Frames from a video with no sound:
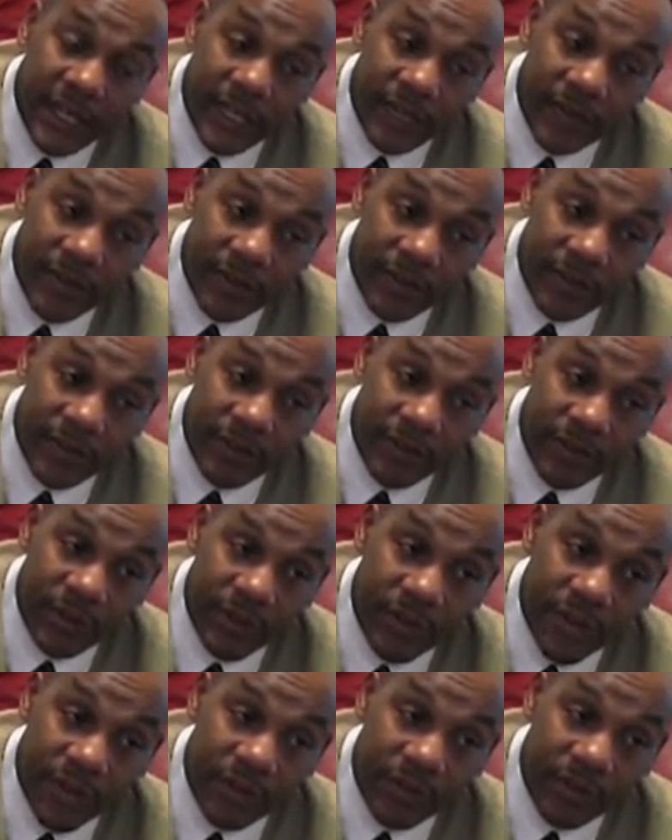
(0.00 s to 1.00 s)
and
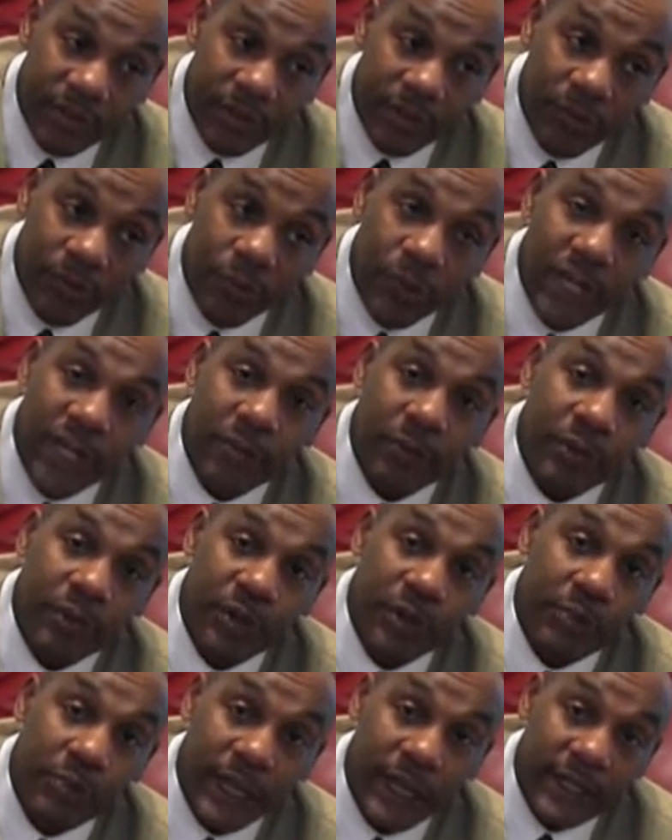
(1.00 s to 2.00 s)
we all want to get
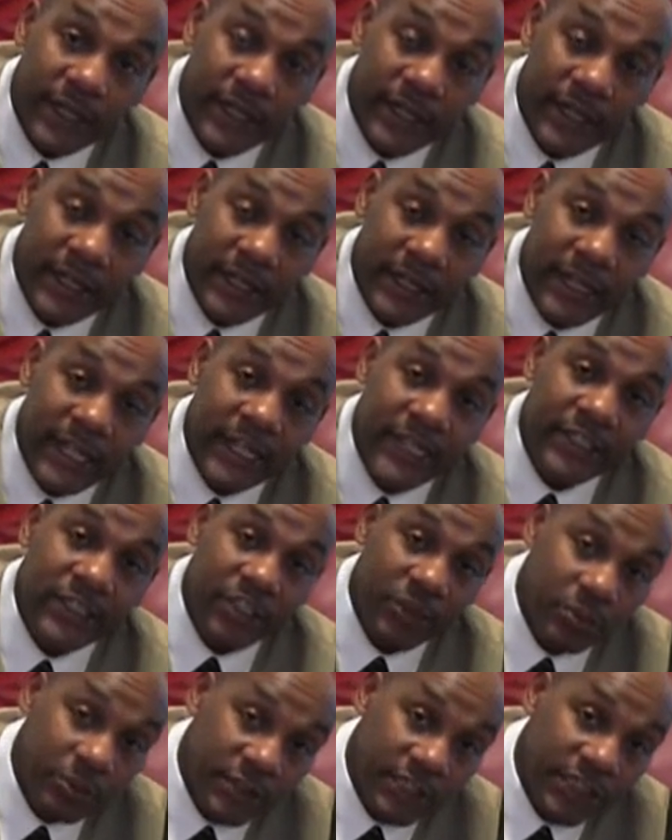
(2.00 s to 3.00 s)
put back at least
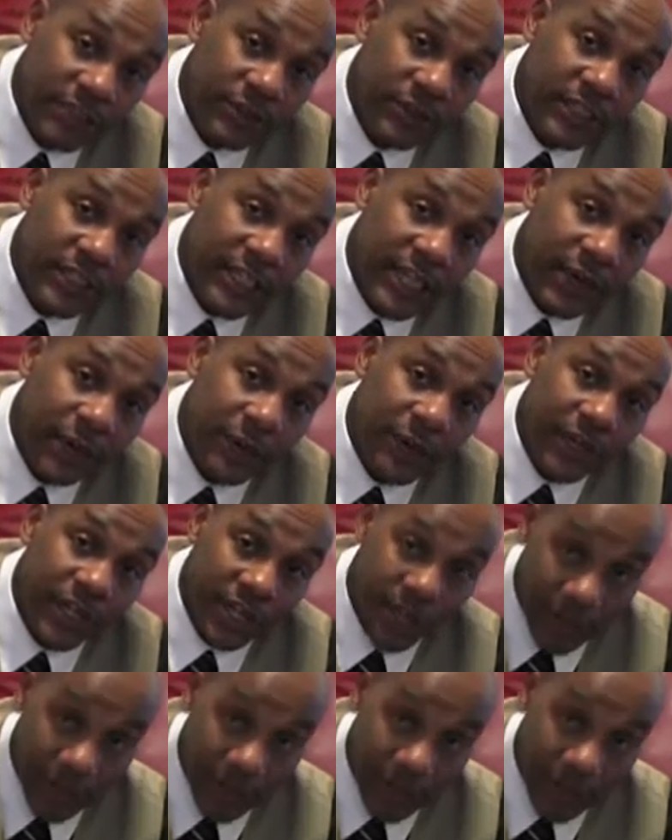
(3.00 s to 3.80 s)
to the position that we